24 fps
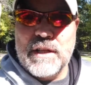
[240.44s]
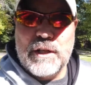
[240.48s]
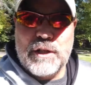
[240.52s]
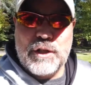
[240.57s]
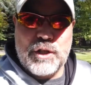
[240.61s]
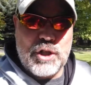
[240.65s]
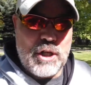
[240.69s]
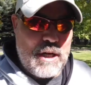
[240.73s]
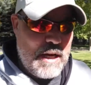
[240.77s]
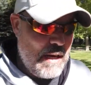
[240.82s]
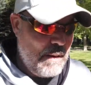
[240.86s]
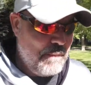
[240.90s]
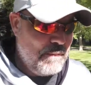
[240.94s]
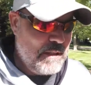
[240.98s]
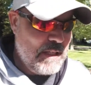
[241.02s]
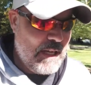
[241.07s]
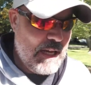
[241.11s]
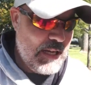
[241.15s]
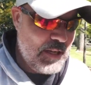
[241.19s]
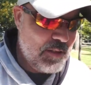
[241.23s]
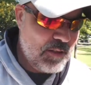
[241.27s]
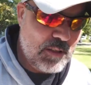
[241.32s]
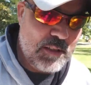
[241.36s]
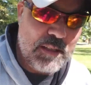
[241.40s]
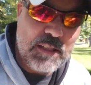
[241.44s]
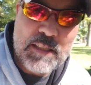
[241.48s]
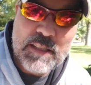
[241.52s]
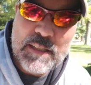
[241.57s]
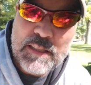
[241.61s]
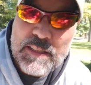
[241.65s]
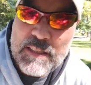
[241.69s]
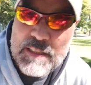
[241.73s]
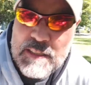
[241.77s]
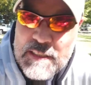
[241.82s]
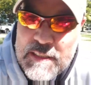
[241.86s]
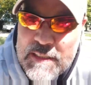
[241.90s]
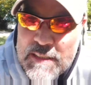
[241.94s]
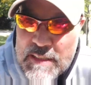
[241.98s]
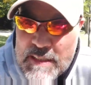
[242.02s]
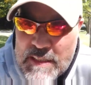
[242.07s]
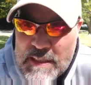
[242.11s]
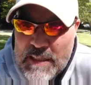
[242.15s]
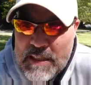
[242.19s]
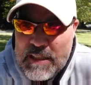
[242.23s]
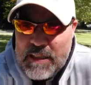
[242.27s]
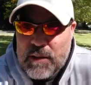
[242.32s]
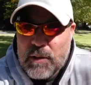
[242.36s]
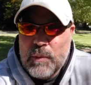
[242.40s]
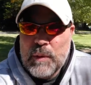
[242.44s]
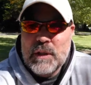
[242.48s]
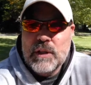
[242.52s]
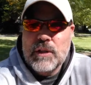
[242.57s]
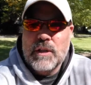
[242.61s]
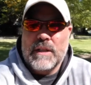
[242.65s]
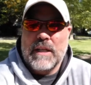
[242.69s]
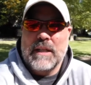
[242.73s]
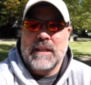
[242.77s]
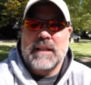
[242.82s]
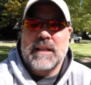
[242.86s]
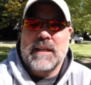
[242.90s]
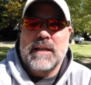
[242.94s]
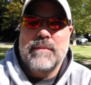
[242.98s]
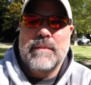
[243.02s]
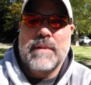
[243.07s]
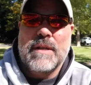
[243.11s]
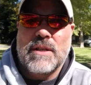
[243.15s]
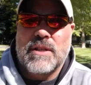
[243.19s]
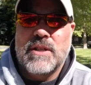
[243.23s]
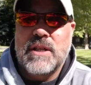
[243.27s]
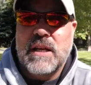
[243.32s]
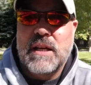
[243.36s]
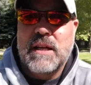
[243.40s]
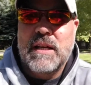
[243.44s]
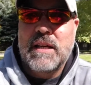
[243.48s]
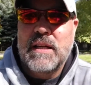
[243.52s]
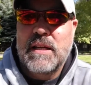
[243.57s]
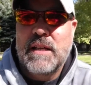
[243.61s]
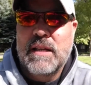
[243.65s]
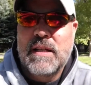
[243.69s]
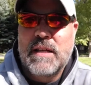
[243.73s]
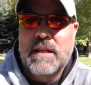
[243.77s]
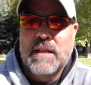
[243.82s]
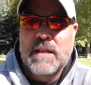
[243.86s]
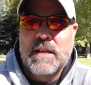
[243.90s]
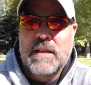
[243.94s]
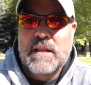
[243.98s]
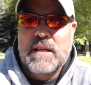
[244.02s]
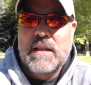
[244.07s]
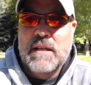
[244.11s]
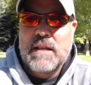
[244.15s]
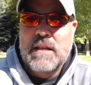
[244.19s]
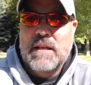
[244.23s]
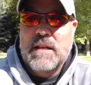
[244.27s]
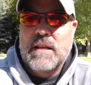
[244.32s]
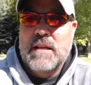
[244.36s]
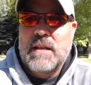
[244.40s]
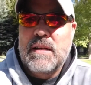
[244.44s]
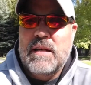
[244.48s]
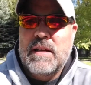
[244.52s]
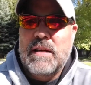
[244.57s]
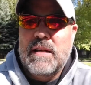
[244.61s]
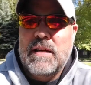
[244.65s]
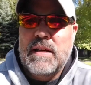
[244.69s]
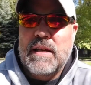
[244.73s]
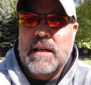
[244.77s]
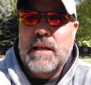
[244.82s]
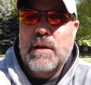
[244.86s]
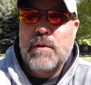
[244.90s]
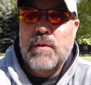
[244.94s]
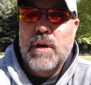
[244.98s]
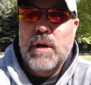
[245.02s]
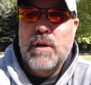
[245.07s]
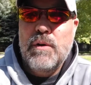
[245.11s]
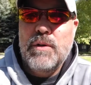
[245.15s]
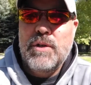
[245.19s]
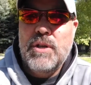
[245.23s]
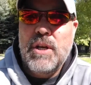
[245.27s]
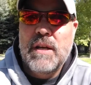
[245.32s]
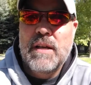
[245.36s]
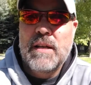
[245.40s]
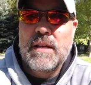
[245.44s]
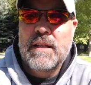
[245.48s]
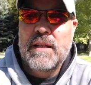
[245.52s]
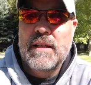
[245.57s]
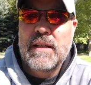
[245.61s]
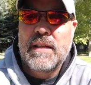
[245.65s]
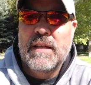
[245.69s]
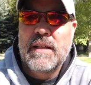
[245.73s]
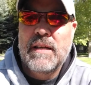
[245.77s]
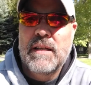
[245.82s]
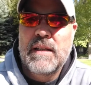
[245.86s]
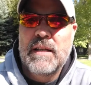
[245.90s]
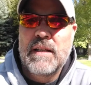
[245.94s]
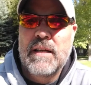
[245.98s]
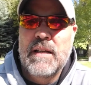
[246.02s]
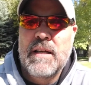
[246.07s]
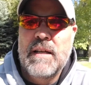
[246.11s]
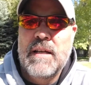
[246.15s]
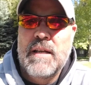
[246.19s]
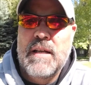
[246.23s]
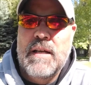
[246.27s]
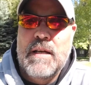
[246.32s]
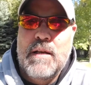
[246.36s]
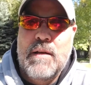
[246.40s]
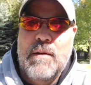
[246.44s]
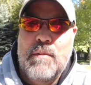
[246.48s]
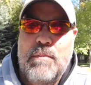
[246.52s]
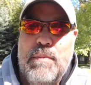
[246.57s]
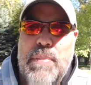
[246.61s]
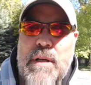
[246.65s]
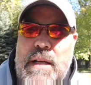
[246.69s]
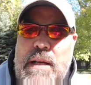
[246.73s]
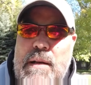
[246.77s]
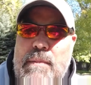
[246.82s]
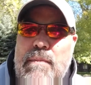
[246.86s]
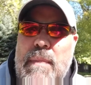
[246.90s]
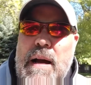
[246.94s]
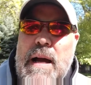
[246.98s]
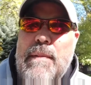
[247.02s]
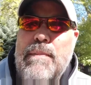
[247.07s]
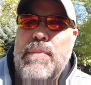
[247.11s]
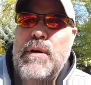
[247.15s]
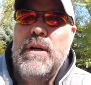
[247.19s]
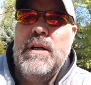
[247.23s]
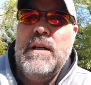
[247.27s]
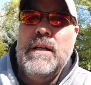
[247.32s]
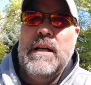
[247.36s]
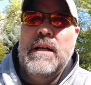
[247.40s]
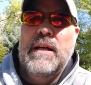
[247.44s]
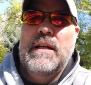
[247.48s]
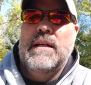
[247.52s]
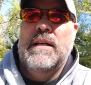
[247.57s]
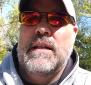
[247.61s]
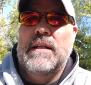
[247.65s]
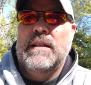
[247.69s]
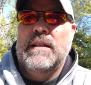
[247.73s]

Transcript: their job title, we look at them as heroes. But in my book,